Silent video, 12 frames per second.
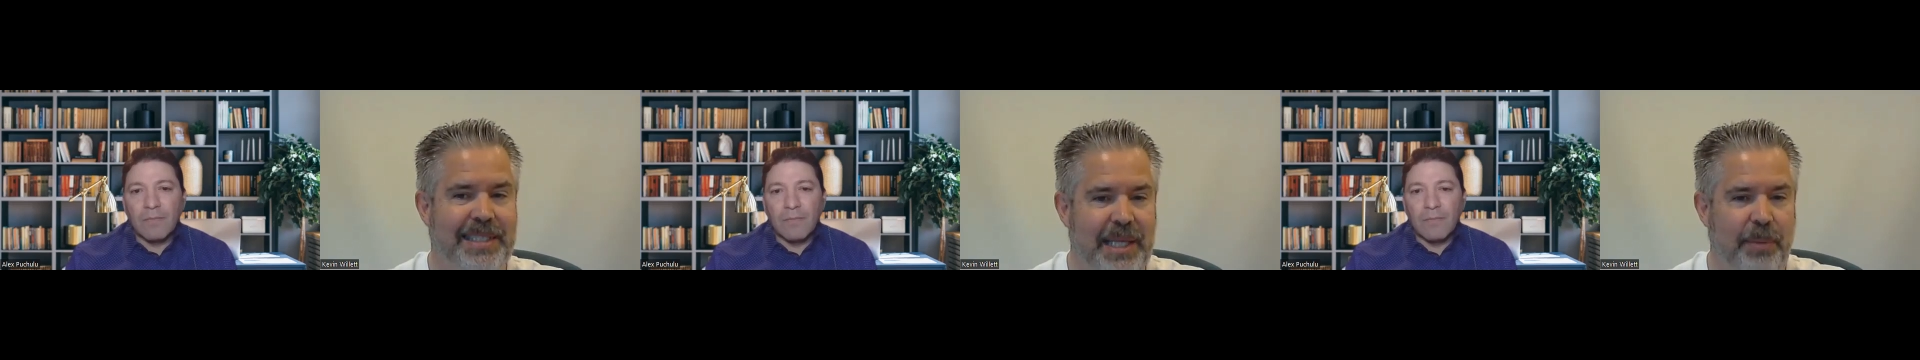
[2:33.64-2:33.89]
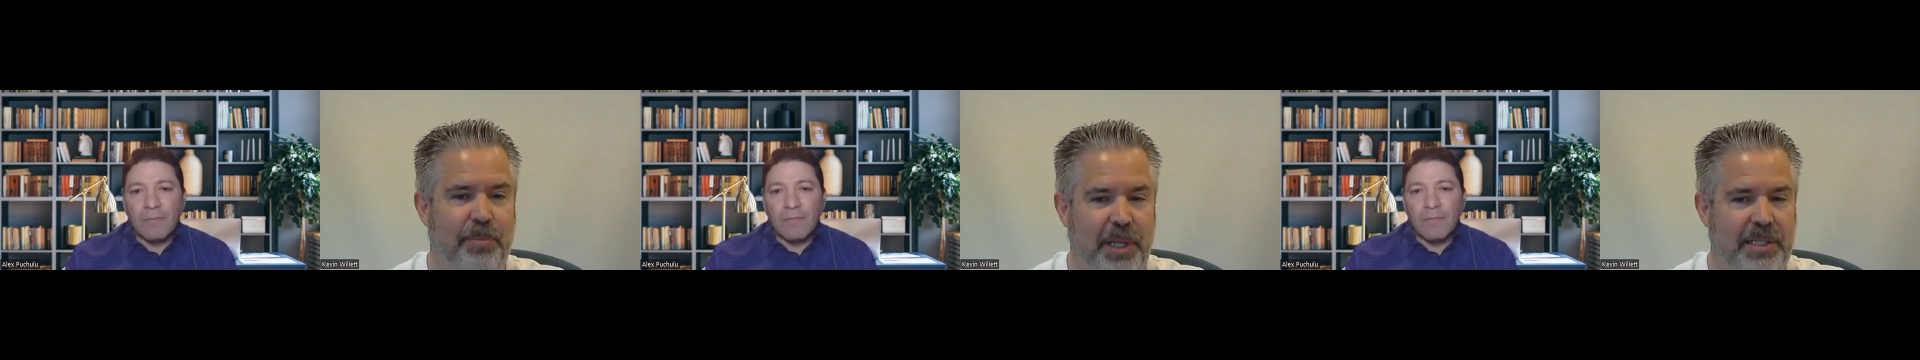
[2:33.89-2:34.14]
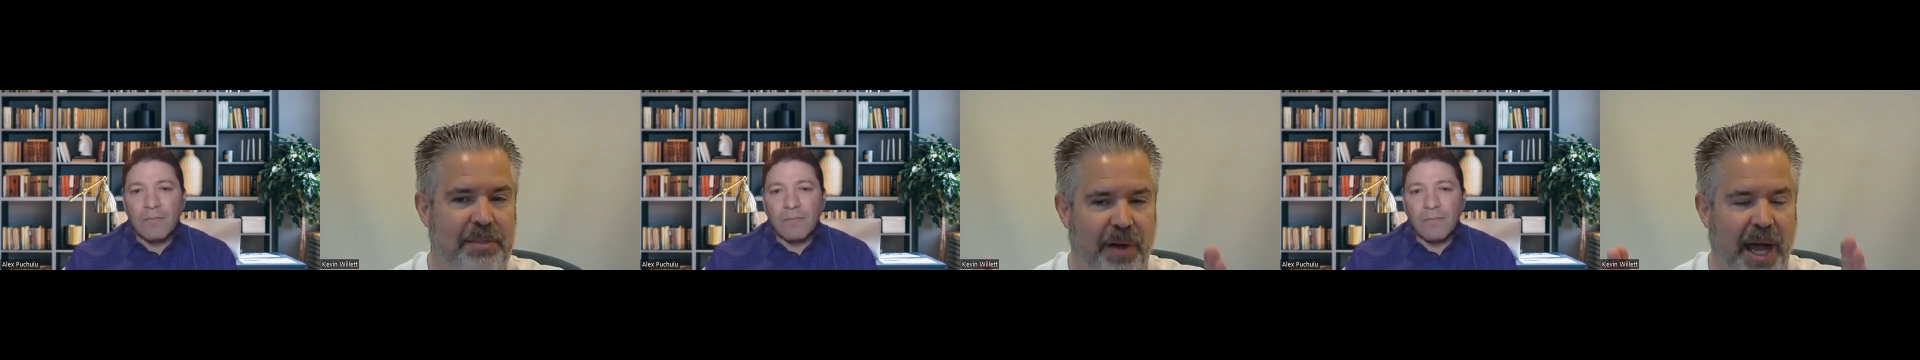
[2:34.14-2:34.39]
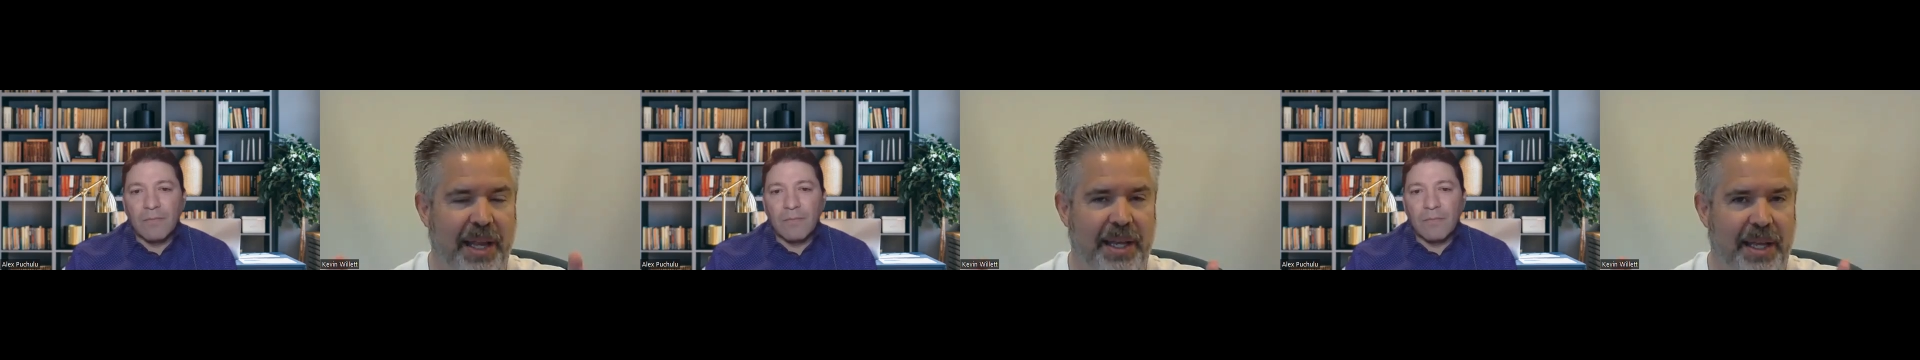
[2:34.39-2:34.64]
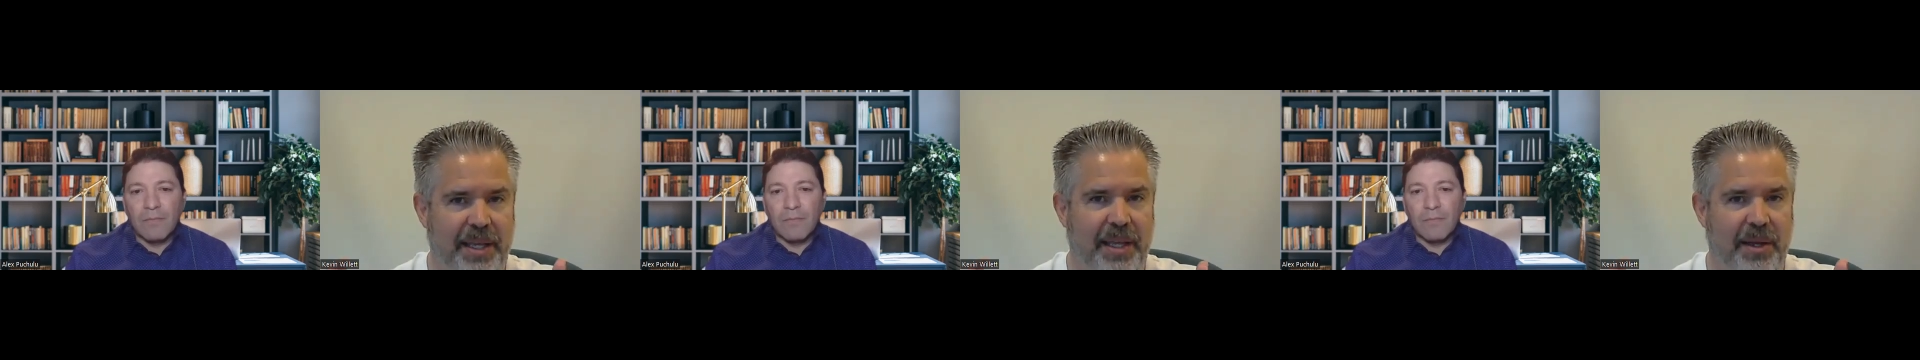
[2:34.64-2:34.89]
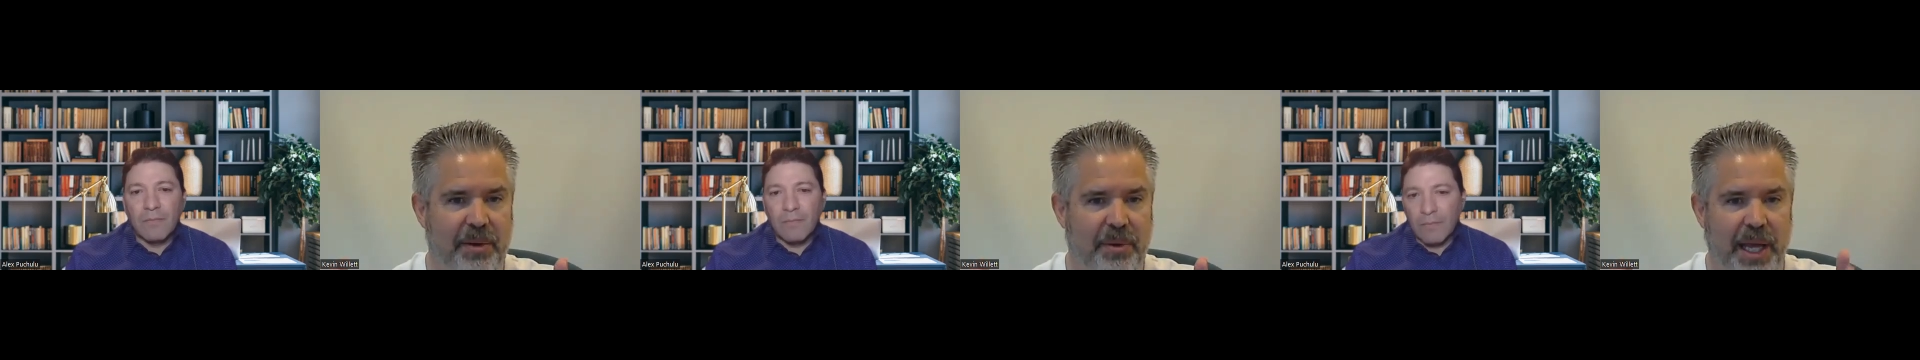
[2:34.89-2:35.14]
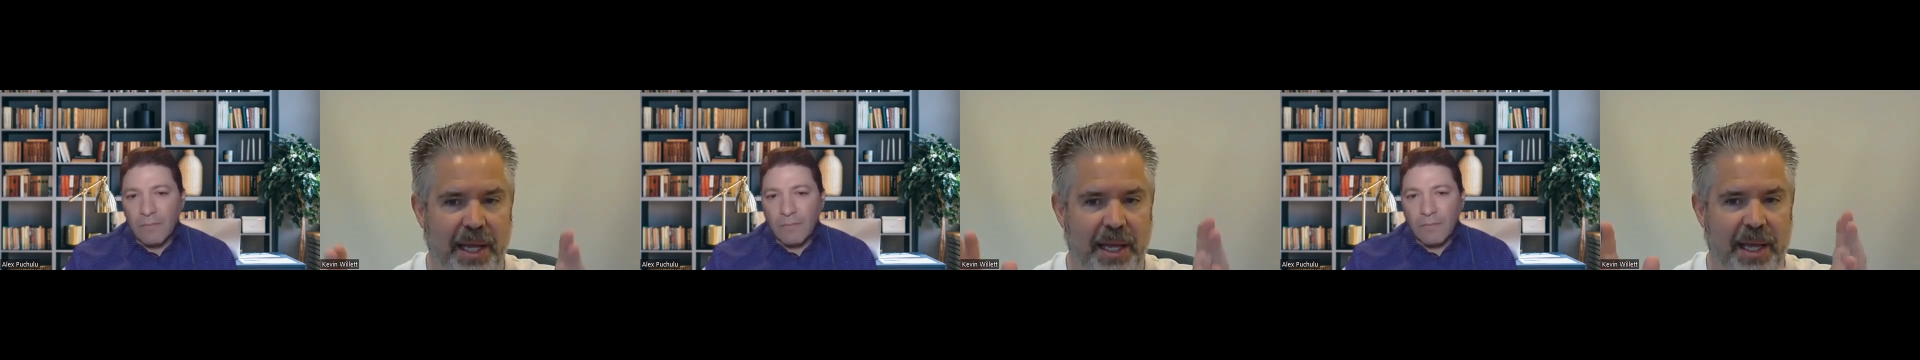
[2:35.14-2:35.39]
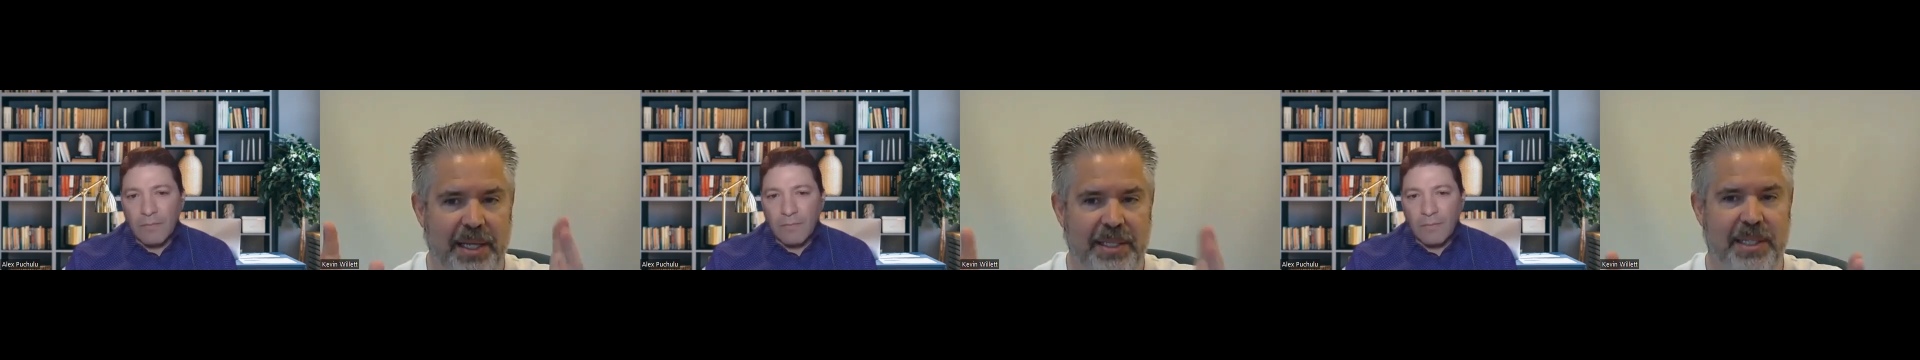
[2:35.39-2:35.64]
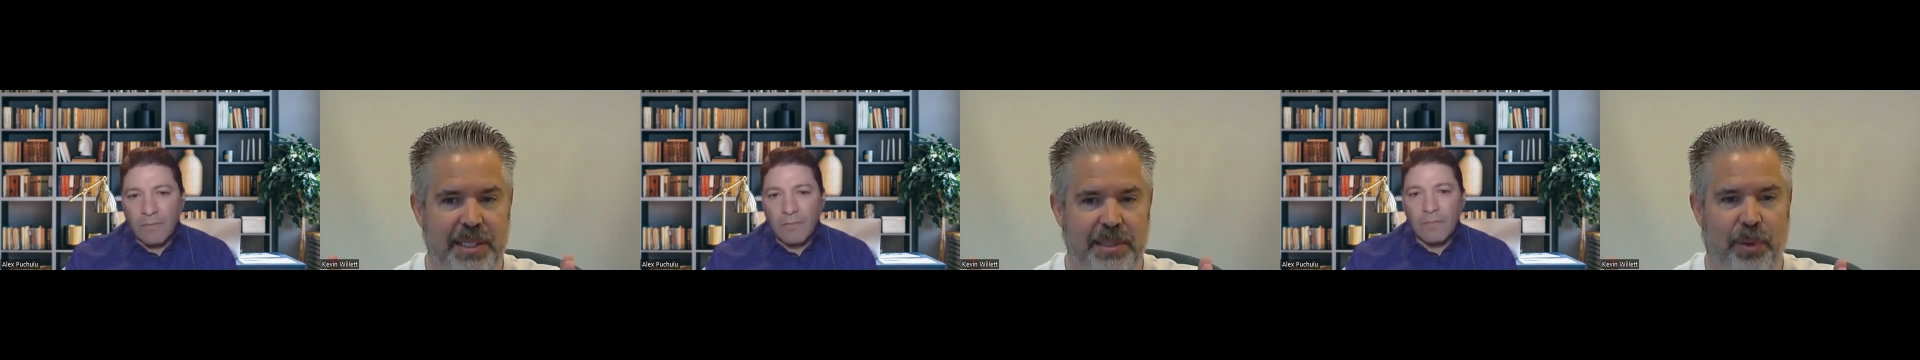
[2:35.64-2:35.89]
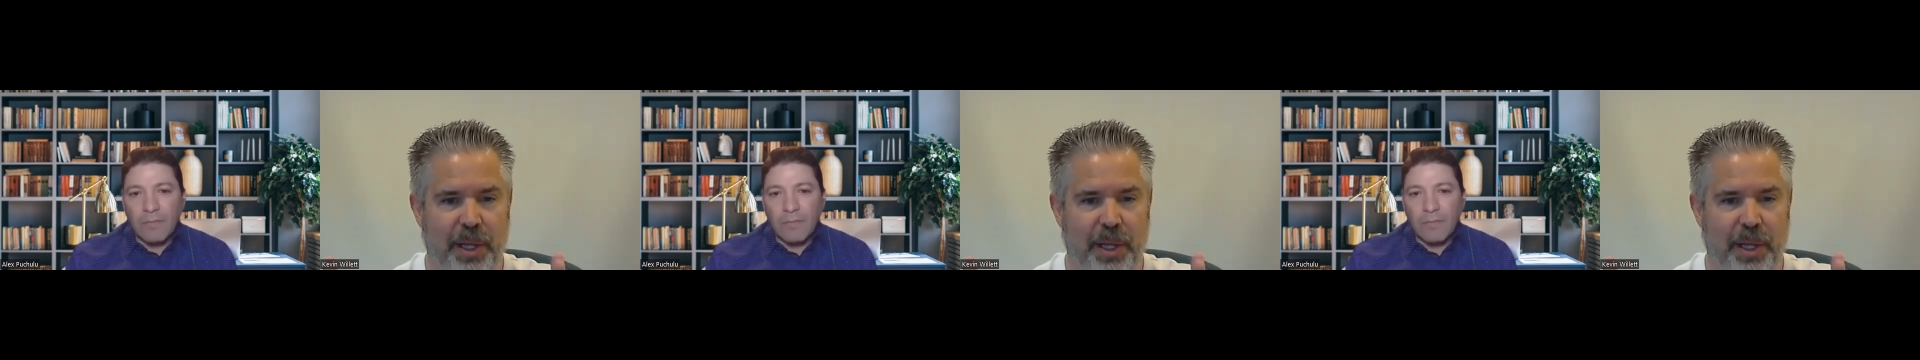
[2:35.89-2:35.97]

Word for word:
Speaker 1: as simple as finding, you know, hey, here's this